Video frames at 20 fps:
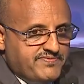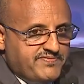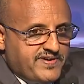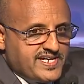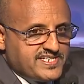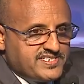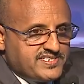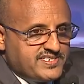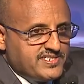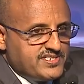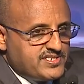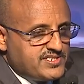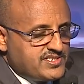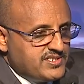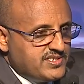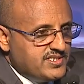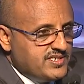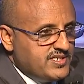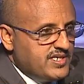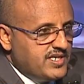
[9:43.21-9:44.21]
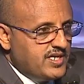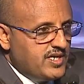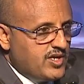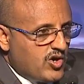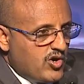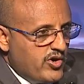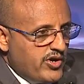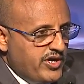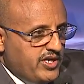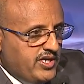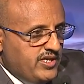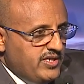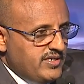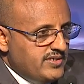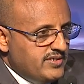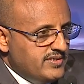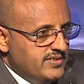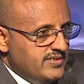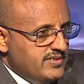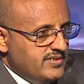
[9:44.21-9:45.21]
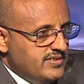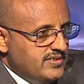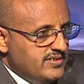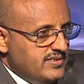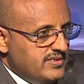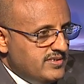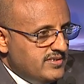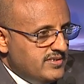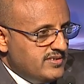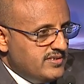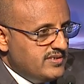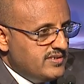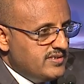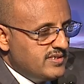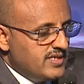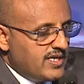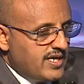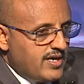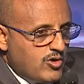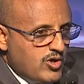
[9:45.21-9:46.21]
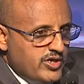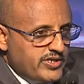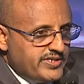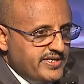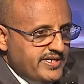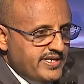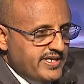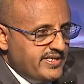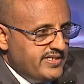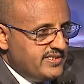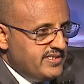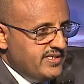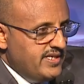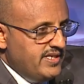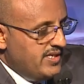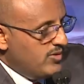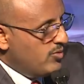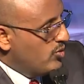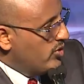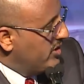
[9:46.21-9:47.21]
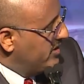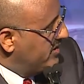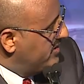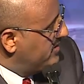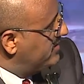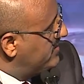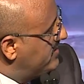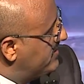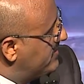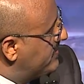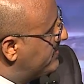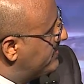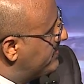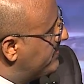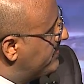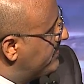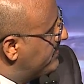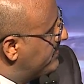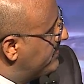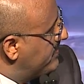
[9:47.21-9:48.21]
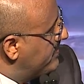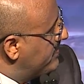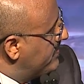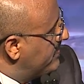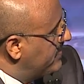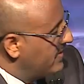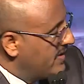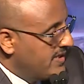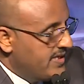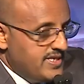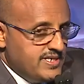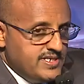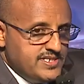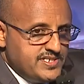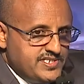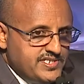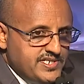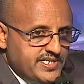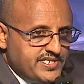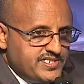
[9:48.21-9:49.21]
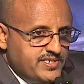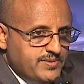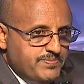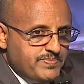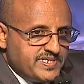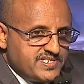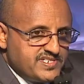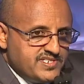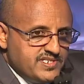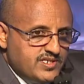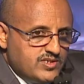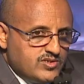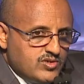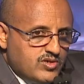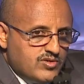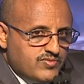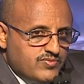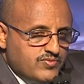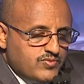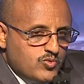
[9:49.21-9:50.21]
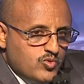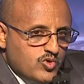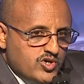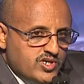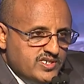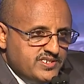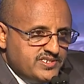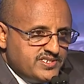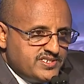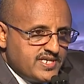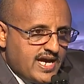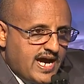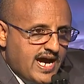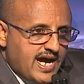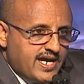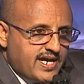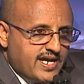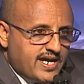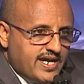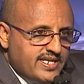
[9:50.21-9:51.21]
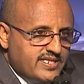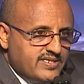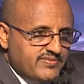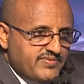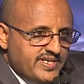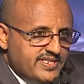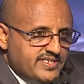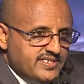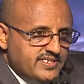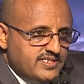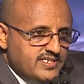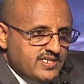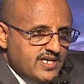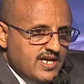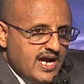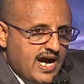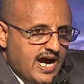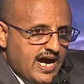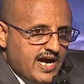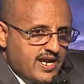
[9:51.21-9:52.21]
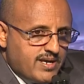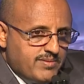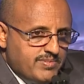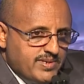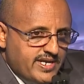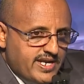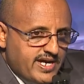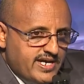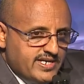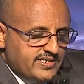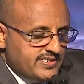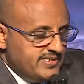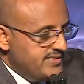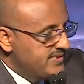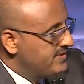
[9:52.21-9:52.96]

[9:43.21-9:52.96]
fastest growing continent in the world. 60% of world's uncultivated arable land.